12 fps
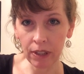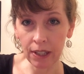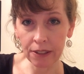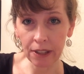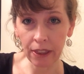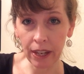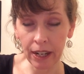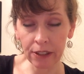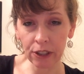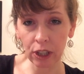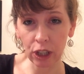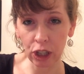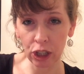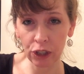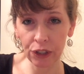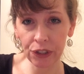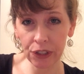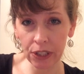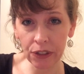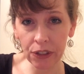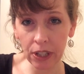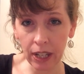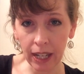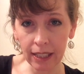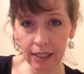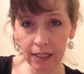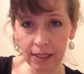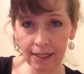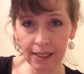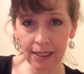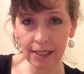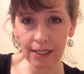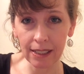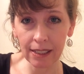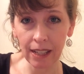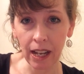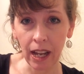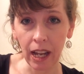ESA that has occurred since the 1960s